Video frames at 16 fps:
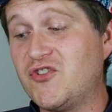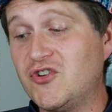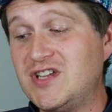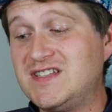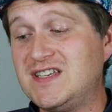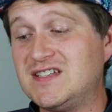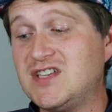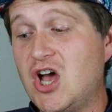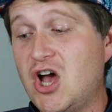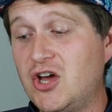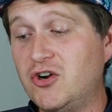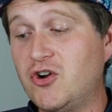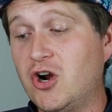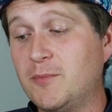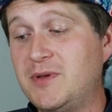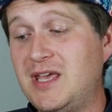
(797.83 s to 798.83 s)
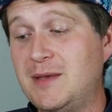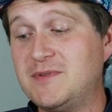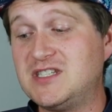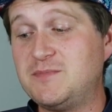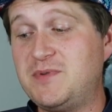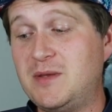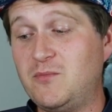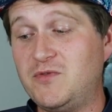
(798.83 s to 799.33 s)
3,600 RPM of
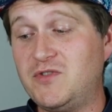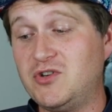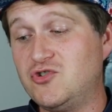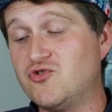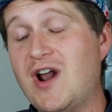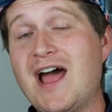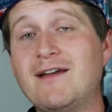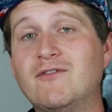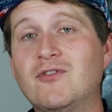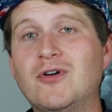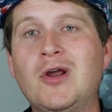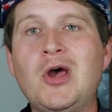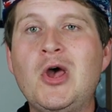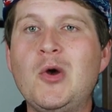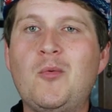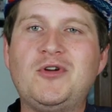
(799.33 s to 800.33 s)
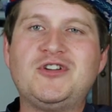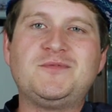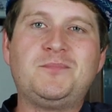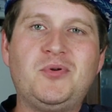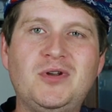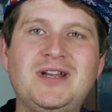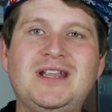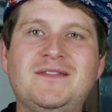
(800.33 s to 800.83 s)
spin with the driver, which
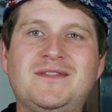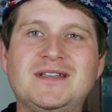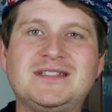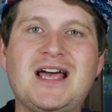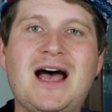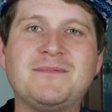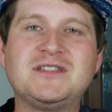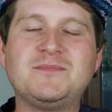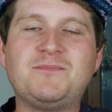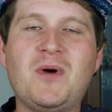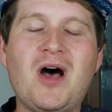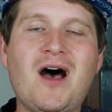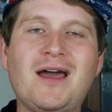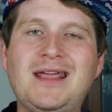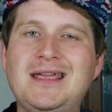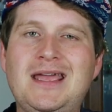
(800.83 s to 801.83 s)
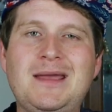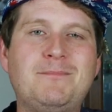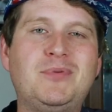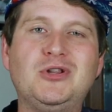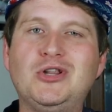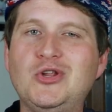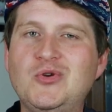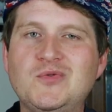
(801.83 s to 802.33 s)
put it at the top spot. It
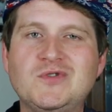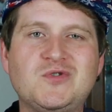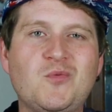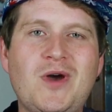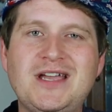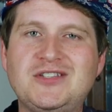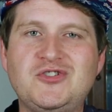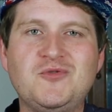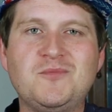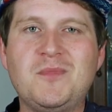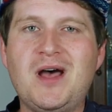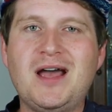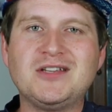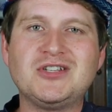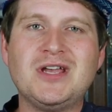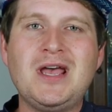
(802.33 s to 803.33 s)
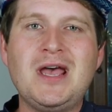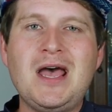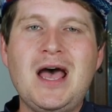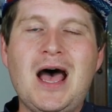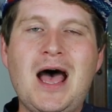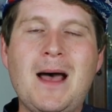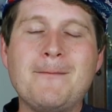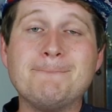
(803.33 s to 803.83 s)
balloons way too much.
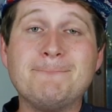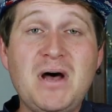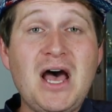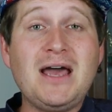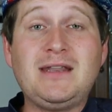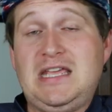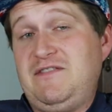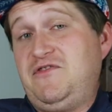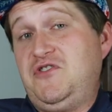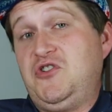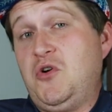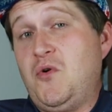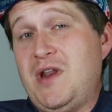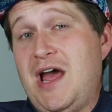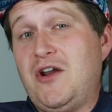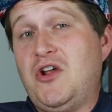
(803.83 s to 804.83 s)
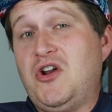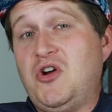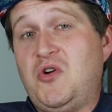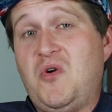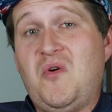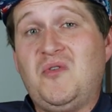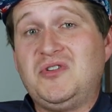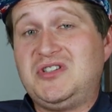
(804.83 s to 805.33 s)
But if you're going out on a
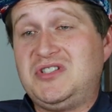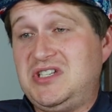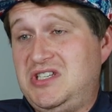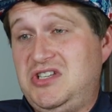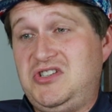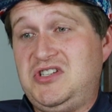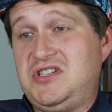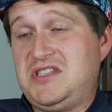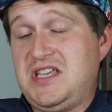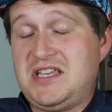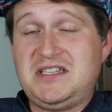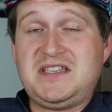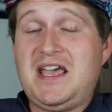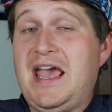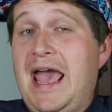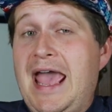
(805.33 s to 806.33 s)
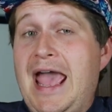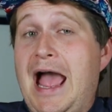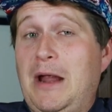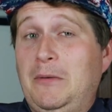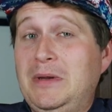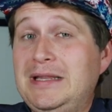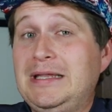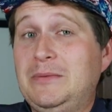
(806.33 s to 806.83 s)
course and you just say, hey, I
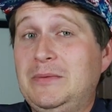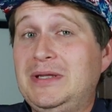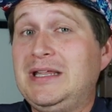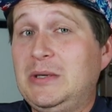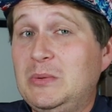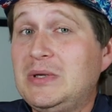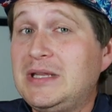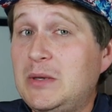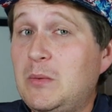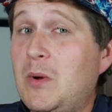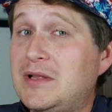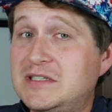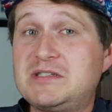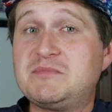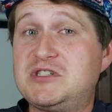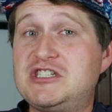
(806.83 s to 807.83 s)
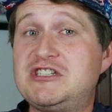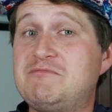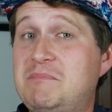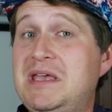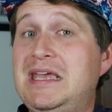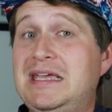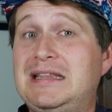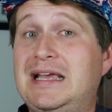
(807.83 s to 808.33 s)
really, really, really want some
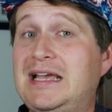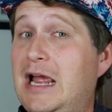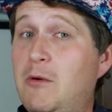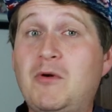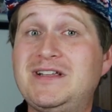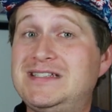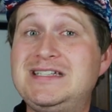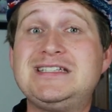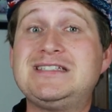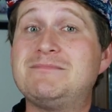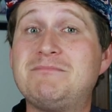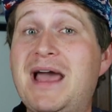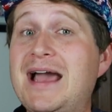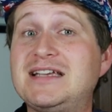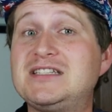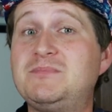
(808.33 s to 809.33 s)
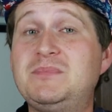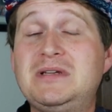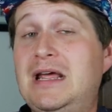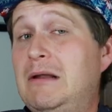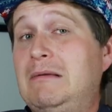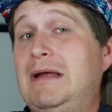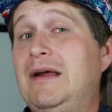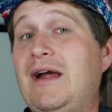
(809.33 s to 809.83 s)
spin, like I want to see some backspin,
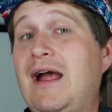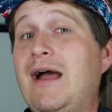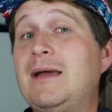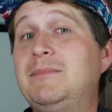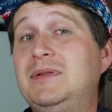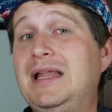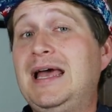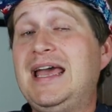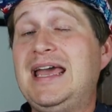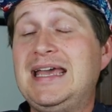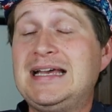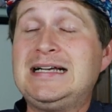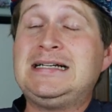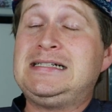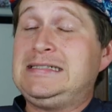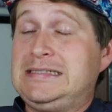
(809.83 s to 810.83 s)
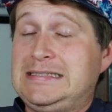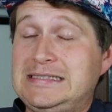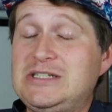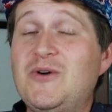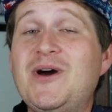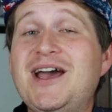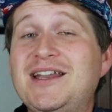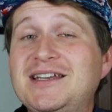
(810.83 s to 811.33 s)
I don't care how I play,
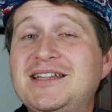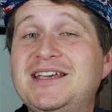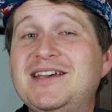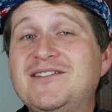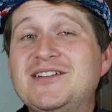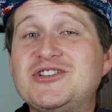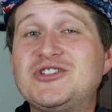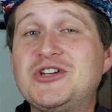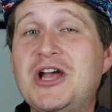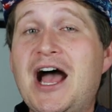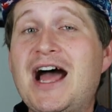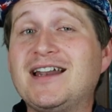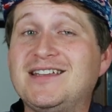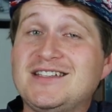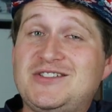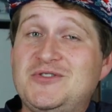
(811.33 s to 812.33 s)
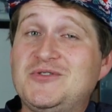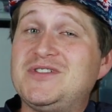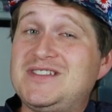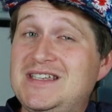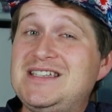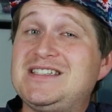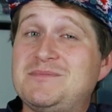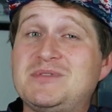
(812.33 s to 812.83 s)
go ahead and give it a shot because you'll
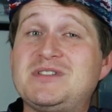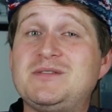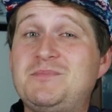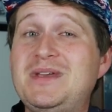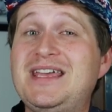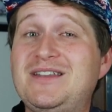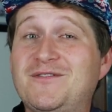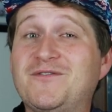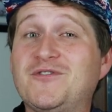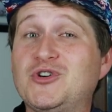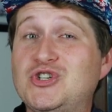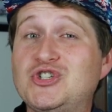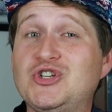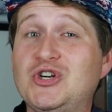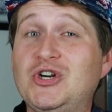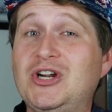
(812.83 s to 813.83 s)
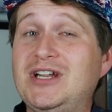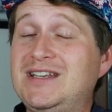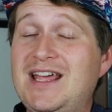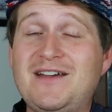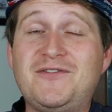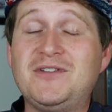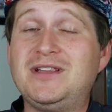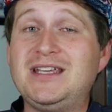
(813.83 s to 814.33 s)
see some spin for sure. It
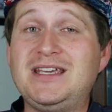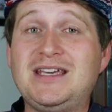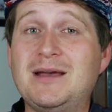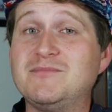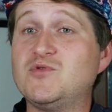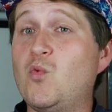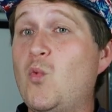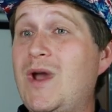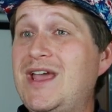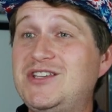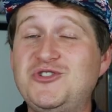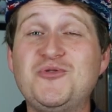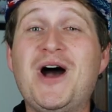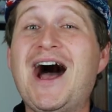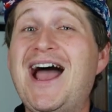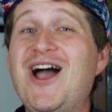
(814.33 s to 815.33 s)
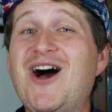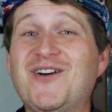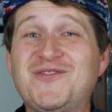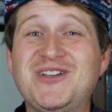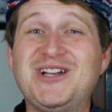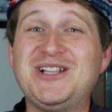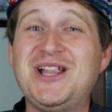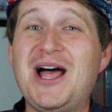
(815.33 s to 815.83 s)
definitely comes way too high off
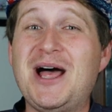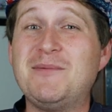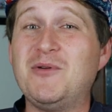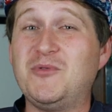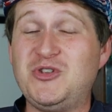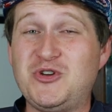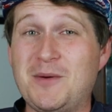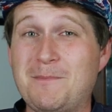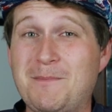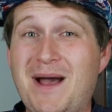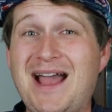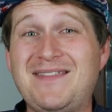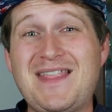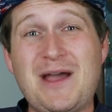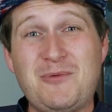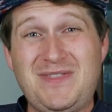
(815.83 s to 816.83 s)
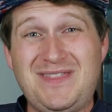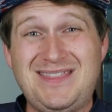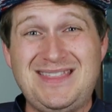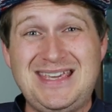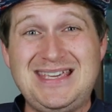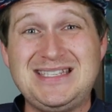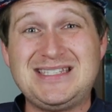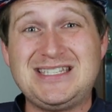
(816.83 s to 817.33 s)
the club. And when you combine that with
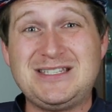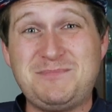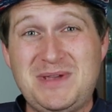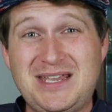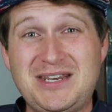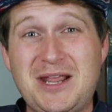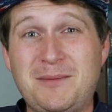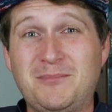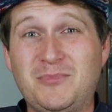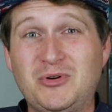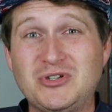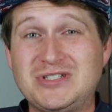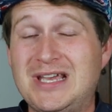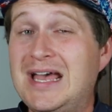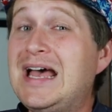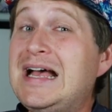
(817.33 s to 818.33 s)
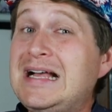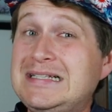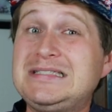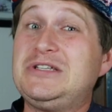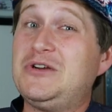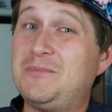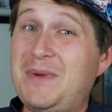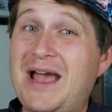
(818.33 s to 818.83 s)
these spin numbers,
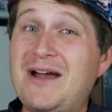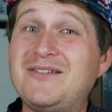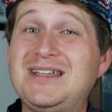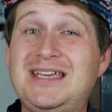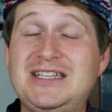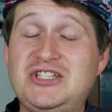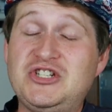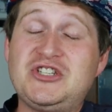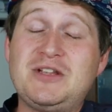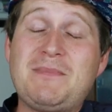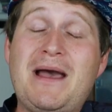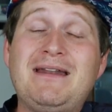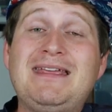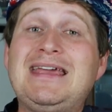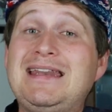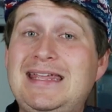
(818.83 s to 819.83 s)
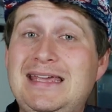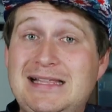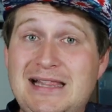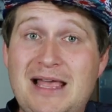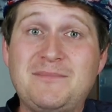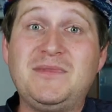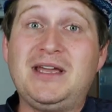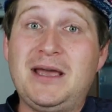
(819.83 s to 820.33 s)
you're bound to get just about any
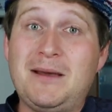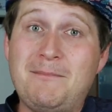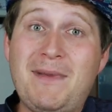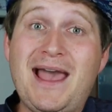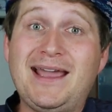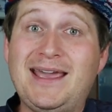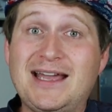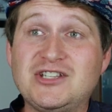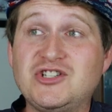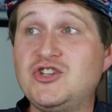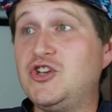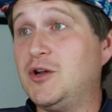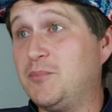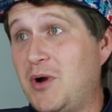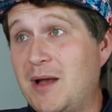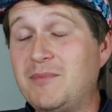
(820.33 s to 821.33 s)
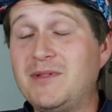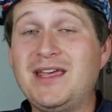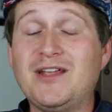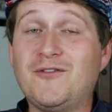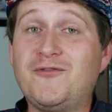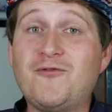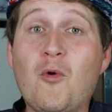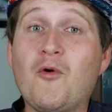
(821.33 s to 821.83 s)
club to come back at you. You could probably hit
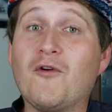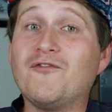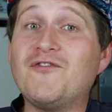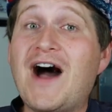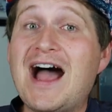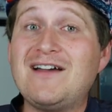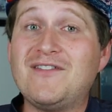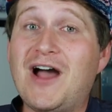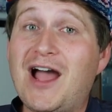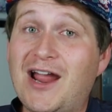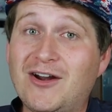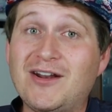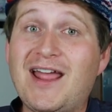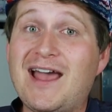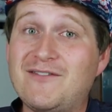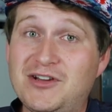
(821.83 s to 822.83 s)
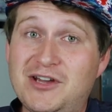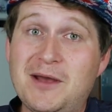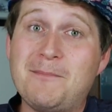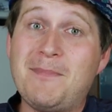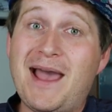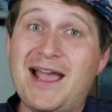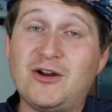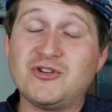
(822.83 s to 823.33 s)
a 4 or 5 iron and have it
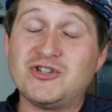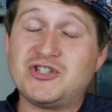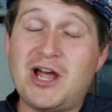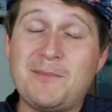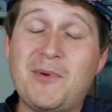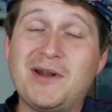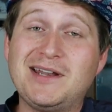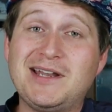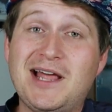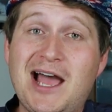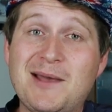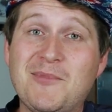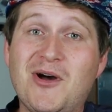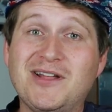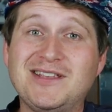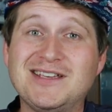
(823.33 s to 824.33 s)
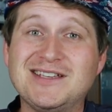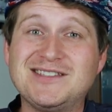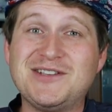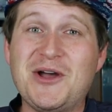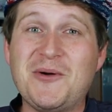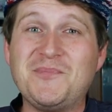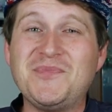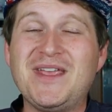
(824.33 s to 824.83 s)
come back or stop on a dime on you.
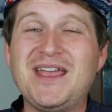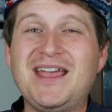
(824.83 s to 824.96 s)
So,